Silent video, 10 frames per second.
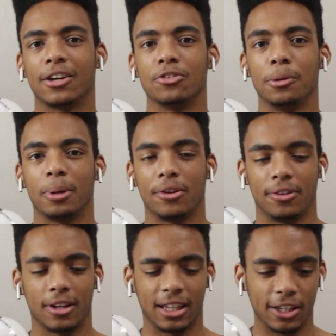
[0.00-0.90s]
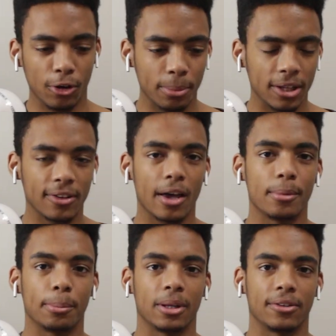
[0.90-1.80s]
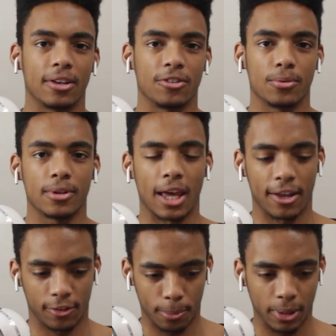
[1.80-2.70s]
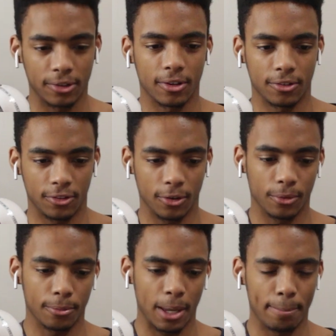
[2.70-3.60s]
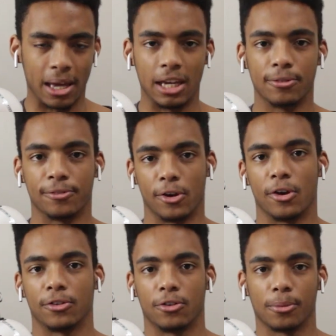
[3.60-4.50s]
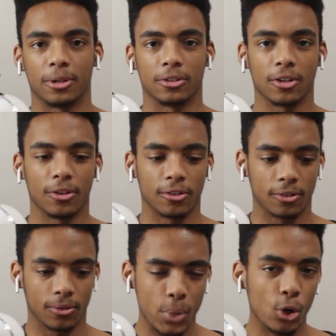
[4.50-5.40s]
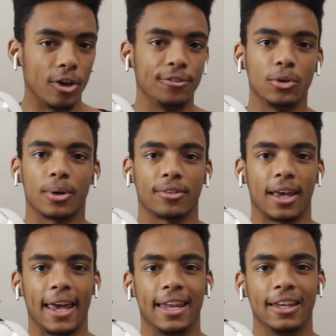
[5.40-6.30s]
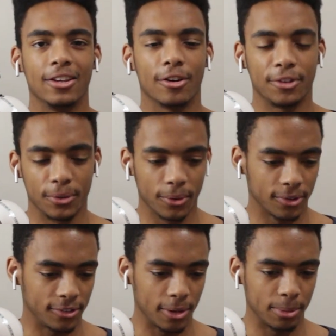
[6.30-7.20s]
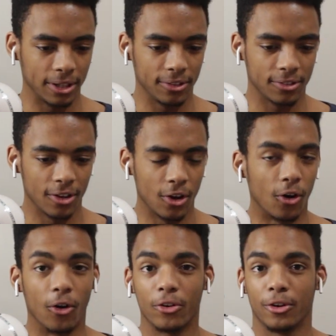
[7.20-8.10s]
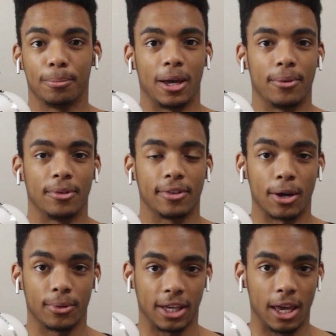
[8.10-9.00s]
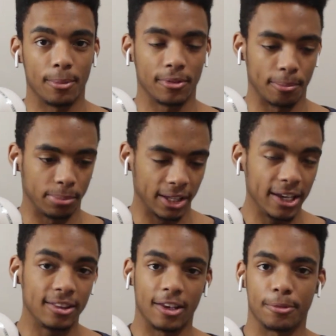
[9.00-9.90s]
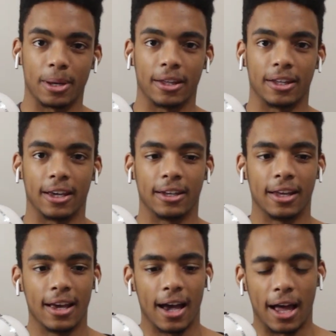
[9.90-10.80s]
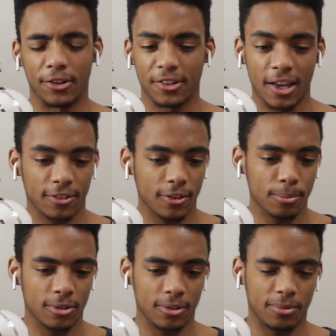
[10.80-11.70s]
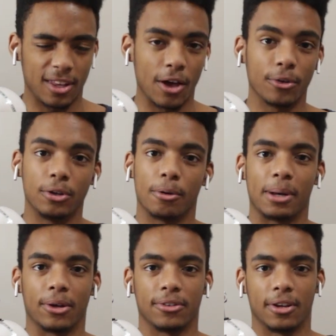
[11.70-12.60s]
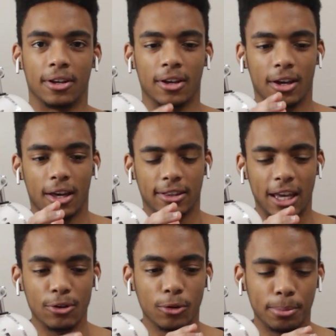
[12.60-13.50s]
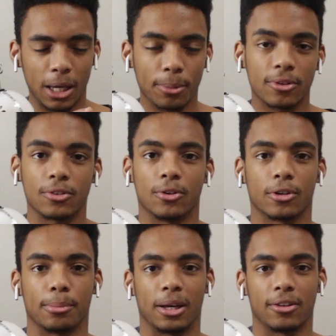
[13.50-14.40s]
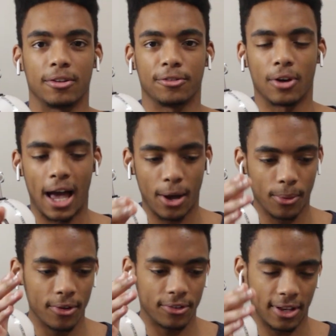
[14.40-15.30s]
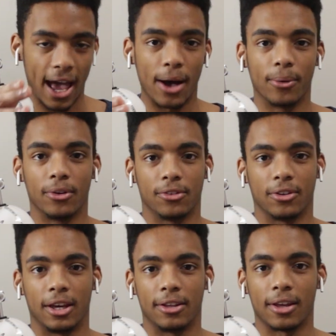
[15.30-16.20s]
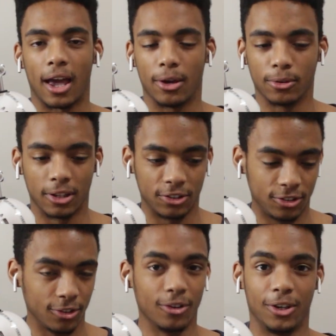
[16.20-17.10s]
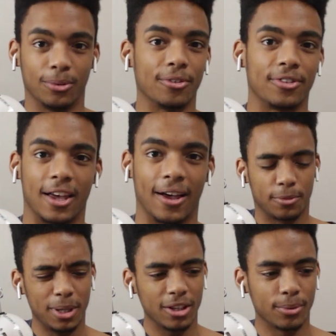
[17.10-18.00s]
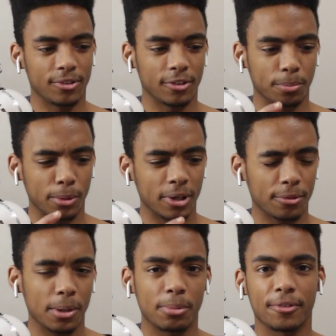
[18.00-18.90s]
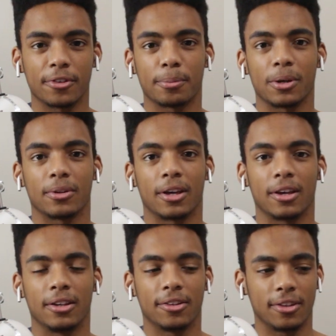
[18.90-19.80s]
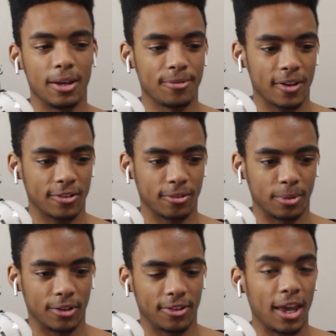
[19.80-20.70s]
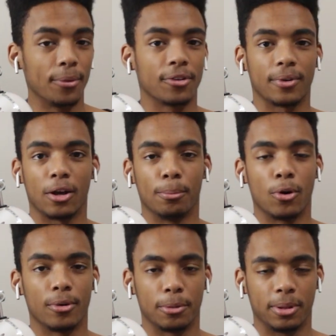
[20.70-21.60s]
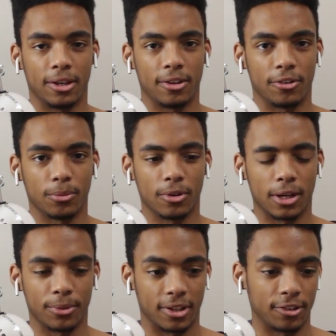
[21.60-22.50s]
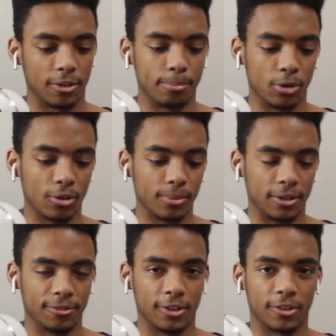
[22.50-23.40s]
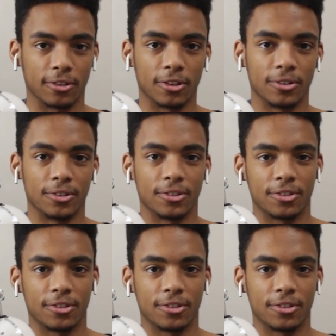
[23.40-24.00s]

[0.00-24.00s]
I only personally had a little bit of time on the PlayStation 1, as the PlayStation 2 was my main first dominant console. But if you ask any of your older siblings or your parents that were gamers and played this back then, I just ask them to tell you about it. They will be able to talk about it for hours and hours on end, I will assure you of that. Speaking of which, I should probably ask my brothers about that in the same fashion, because they was around more with the PlayStation 1. I wasn't actually born when it first launched,